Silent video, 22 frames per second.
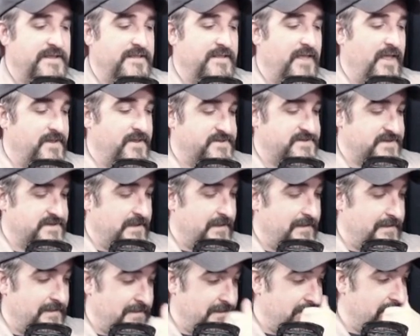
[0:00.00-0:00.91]
last
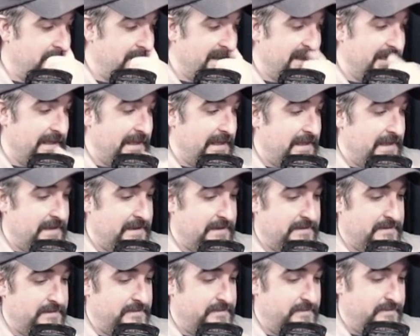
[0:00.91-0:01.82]
night,
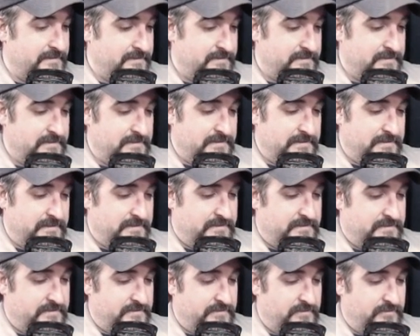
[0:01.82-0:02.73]
and
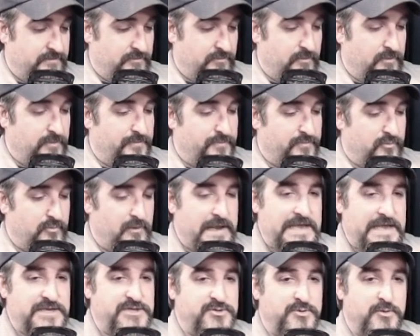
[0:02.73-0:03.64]

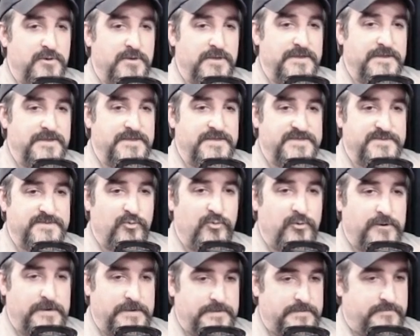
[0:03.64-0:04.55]
way too early this
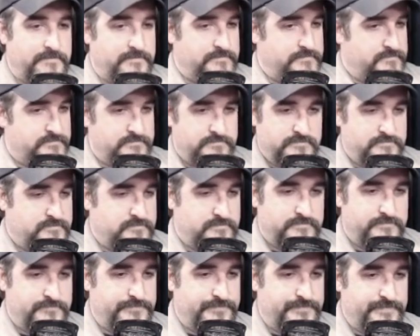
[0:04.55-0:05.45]
morning.
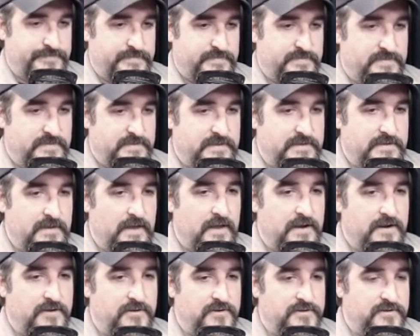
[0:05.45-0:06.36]

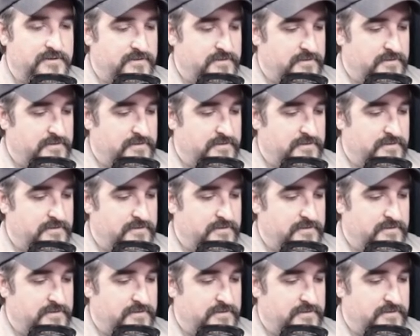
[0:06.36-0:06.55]
Not a good